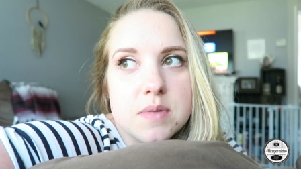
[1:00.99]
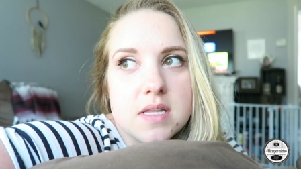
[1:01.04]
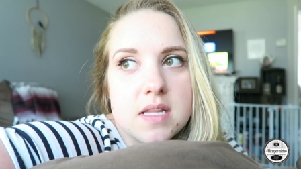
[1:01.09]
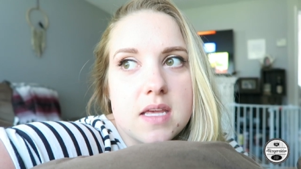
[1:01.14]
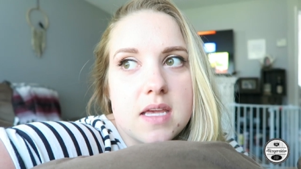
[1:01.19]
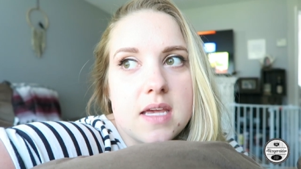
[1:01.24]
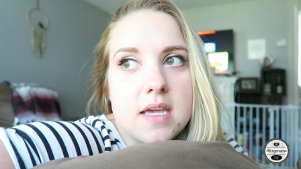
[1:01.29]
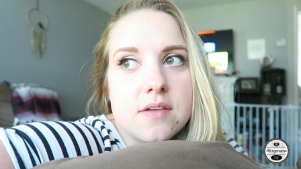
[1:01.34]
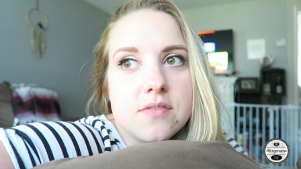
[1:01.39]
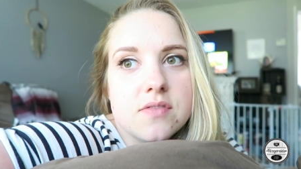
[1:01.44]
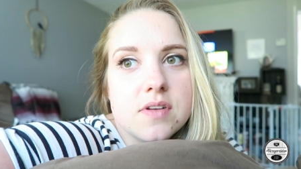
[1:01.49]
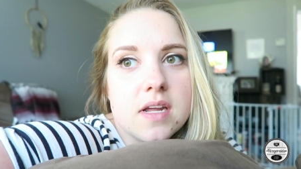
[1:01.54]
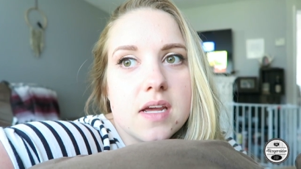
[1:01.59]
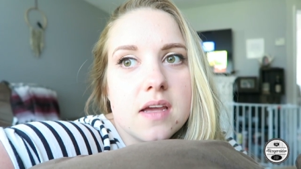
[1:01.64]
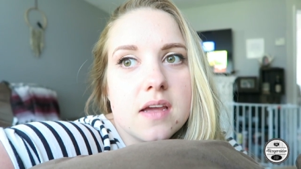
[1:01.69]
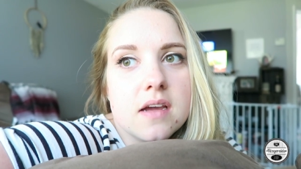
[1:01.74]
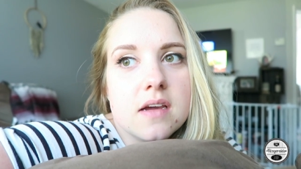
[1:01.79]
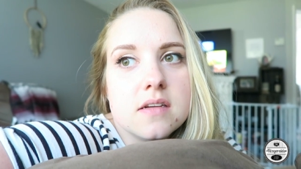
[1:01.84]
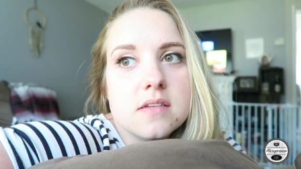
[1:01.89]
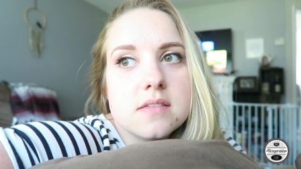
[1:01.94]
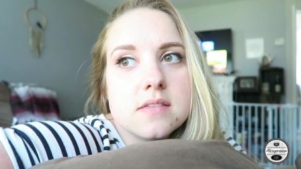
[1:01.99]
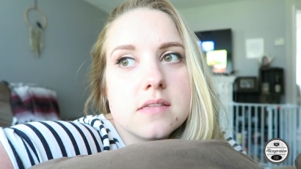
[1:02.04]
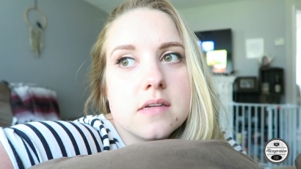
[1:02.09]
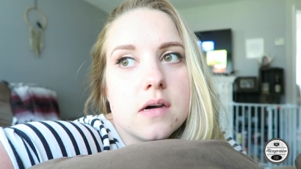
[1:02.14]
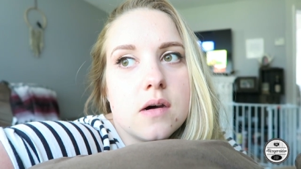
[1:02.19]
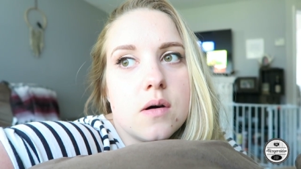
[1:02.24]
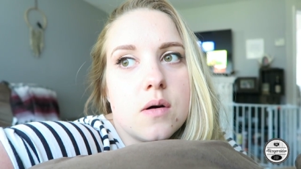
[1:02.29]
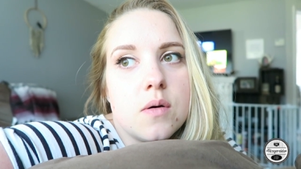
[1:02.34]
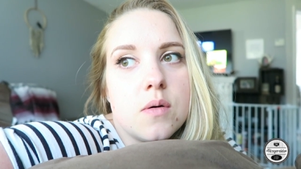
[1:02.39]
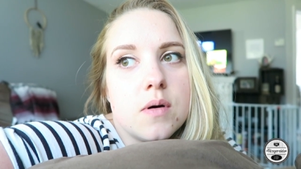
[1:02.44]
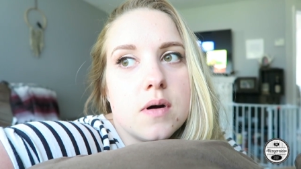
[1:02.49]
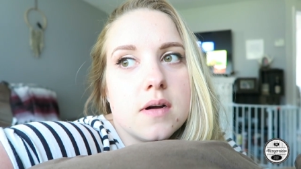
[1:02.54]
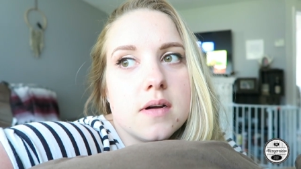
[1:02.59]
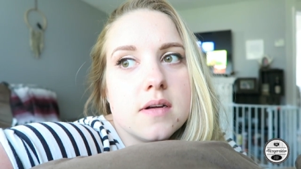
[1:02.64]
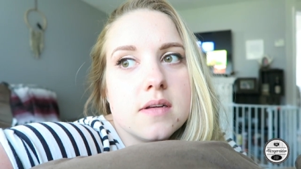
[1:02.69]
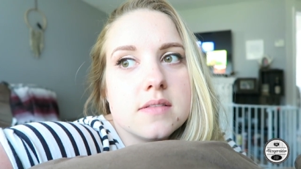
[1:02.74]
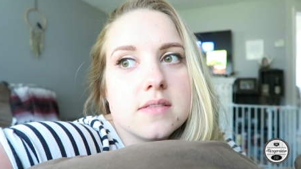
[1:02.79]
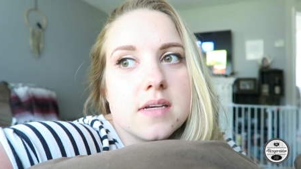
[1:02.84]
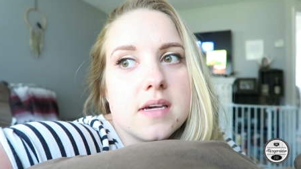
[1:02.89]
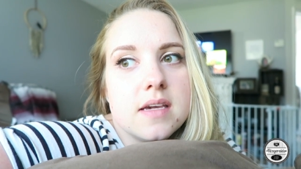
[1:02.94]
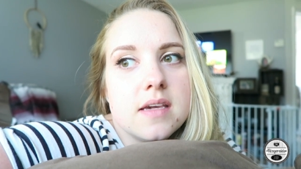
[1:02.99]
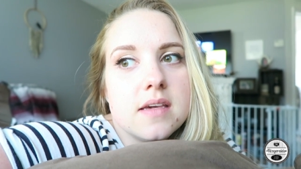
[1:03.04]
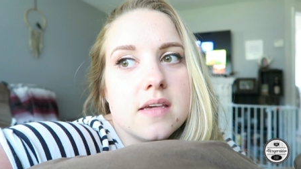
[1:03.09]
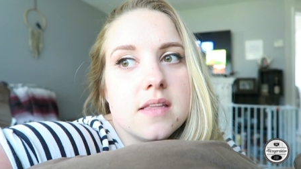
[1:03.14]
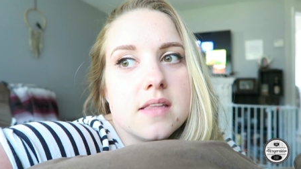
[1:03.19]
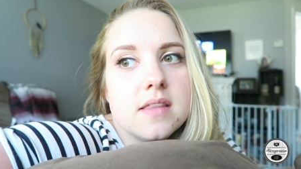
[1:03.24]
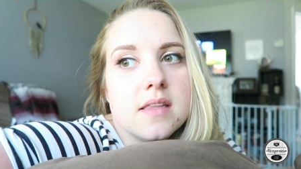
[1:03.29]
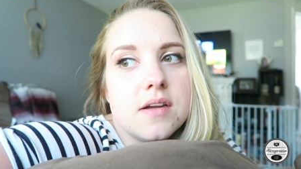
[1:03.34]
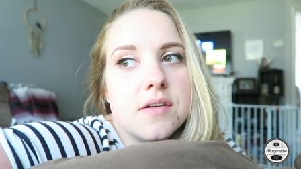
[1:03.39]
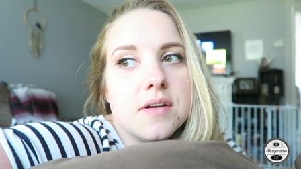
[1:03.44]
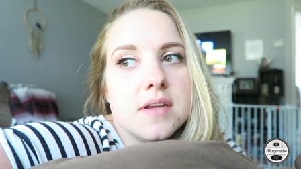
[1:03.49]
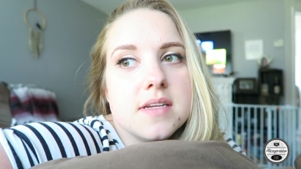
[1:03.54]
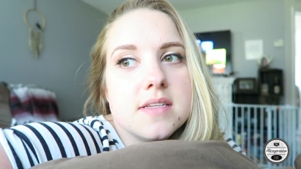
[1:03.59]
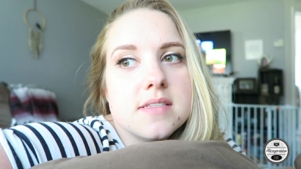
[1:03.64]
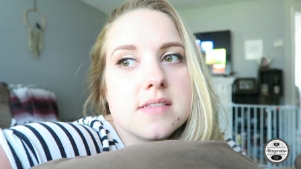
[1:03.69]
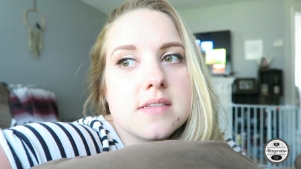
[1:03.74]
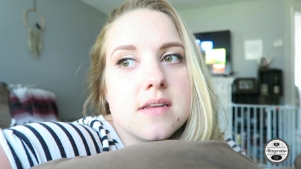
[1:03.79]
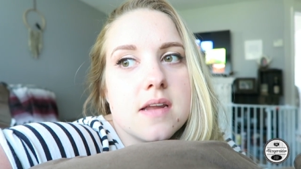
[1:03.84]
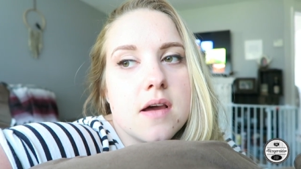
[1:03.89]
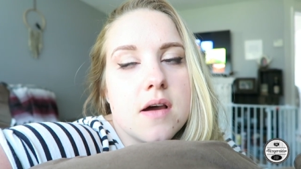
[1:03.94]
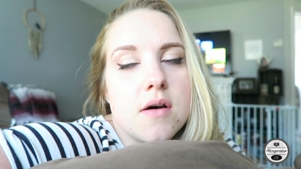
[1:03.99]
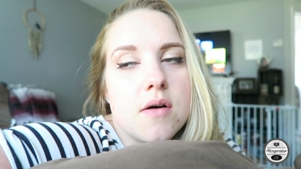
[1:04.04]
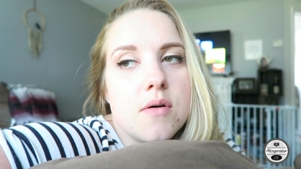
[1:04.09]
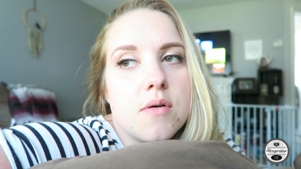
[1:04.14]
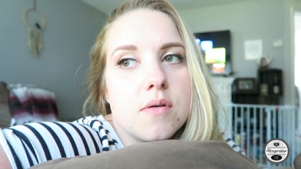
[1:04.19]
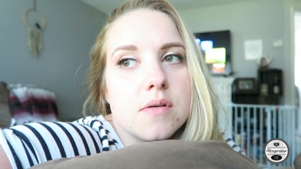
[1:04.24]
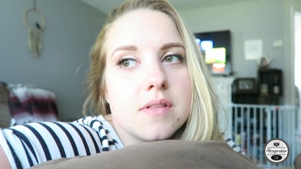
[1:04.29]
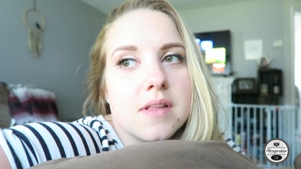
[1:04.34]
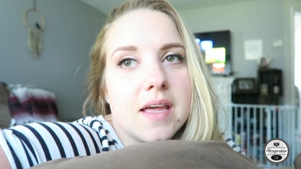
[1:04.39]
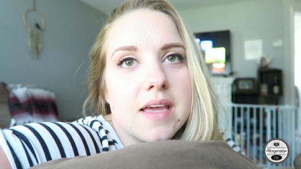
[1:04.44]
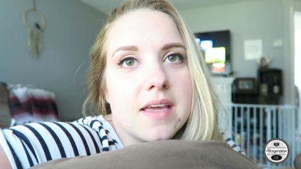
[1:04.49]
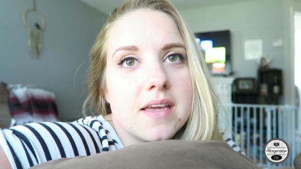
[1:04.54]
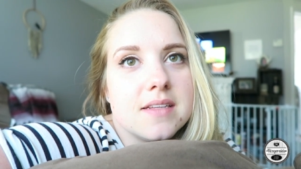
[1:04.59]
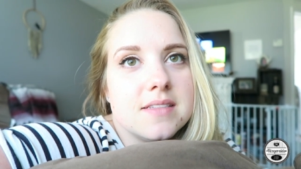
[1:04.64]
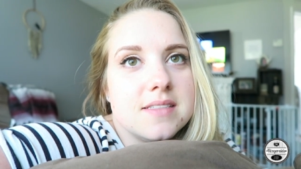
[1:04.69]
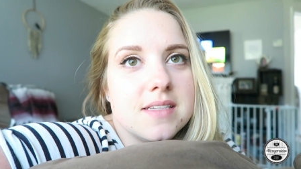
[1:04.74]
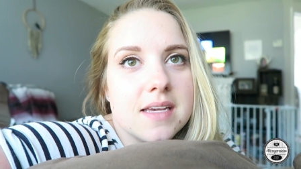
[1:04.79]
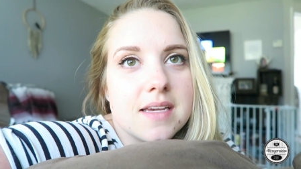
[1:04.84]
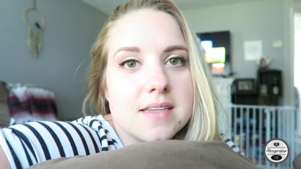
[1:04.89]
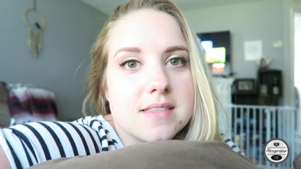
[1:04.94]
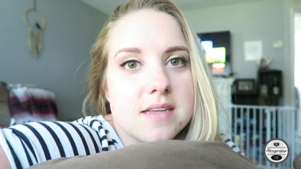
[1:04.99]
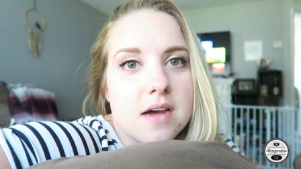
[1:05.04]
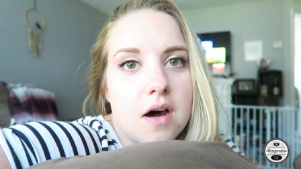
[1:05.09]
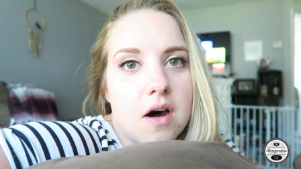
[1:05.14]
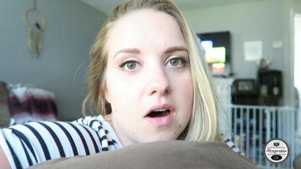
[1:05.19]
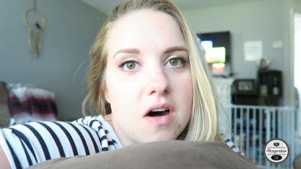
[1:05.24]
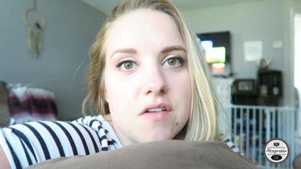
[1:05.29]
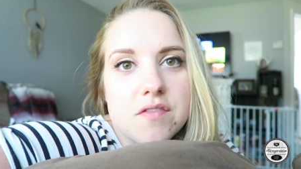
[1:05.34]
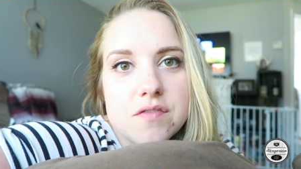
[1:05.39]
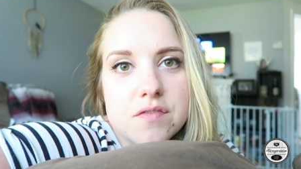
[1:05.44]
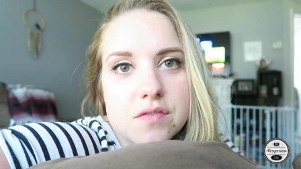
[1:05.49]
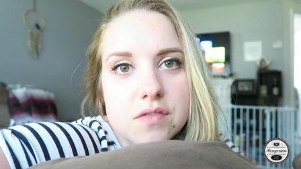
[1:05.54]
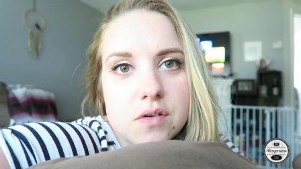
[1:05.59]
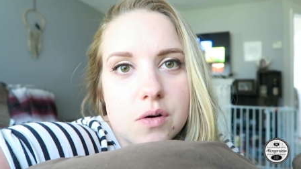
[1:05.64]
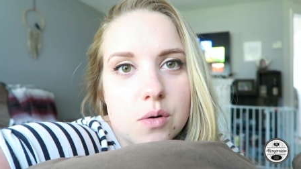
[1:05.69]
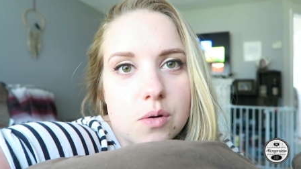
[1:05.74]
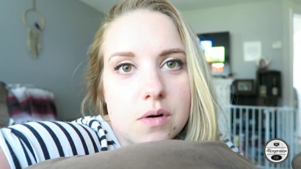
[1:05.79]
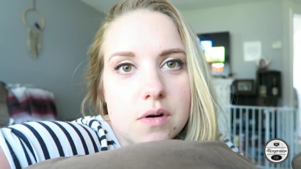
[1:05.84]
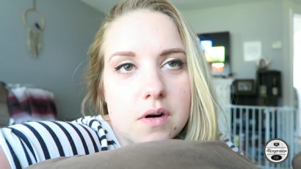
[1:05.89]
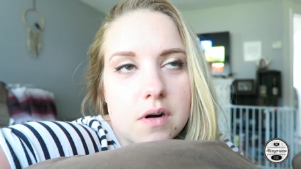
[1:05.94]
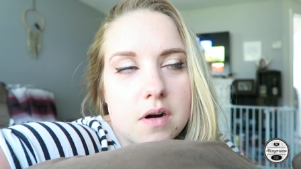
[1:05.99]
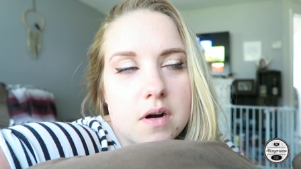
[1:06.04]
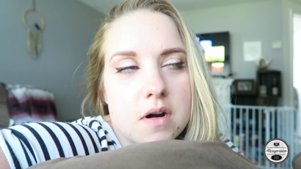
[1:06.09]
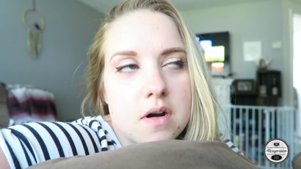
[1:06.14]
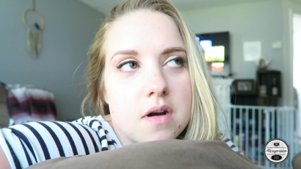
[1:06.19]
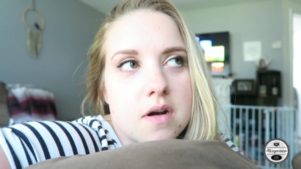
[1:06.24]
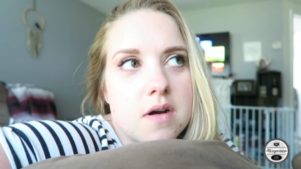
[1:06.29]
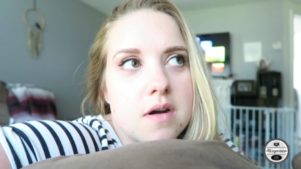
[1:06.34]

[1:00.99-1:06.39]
in the evening, so like there is no like days off or